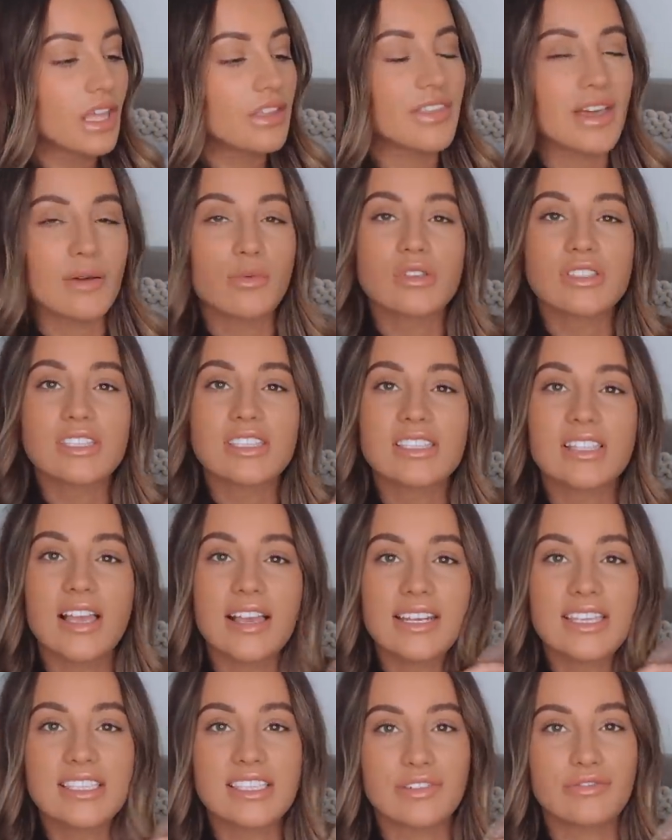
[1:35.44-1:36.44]
There was a
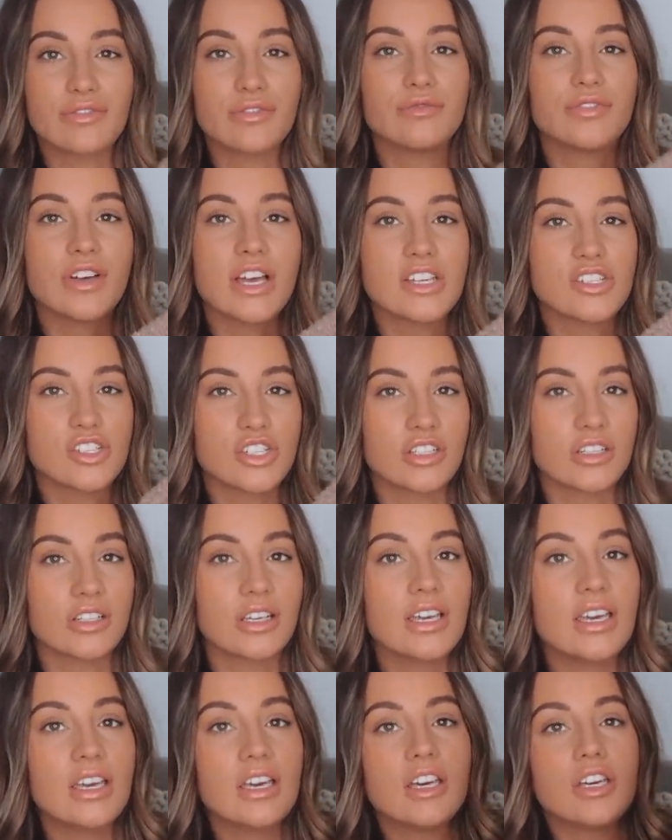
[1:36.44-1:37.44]
slightly different version
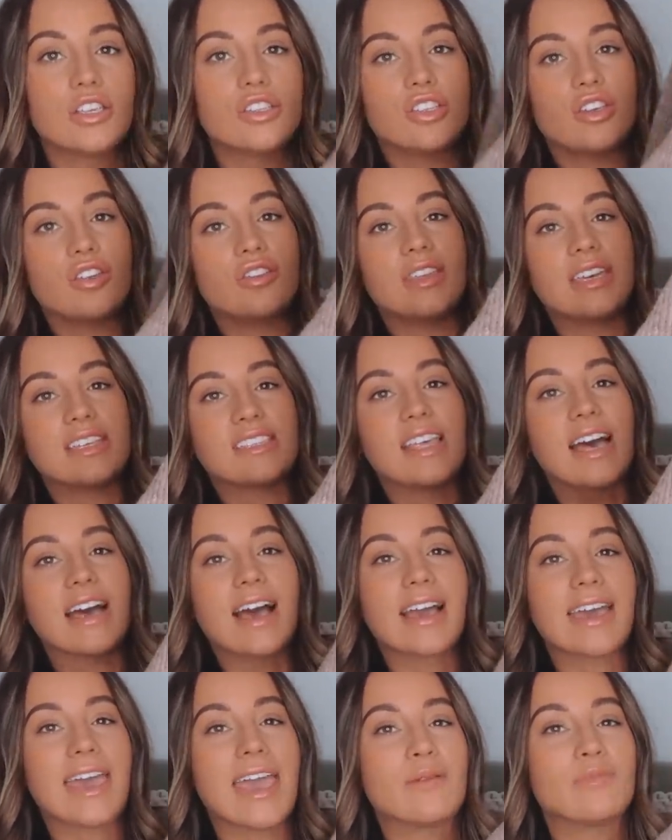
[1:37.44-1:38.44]
to this
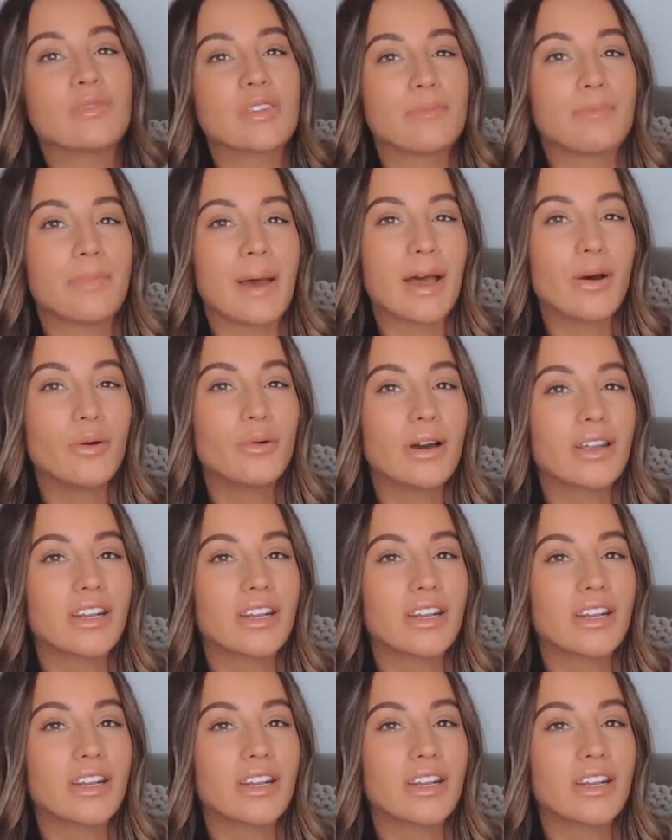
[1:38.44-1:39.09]
that came with a belt,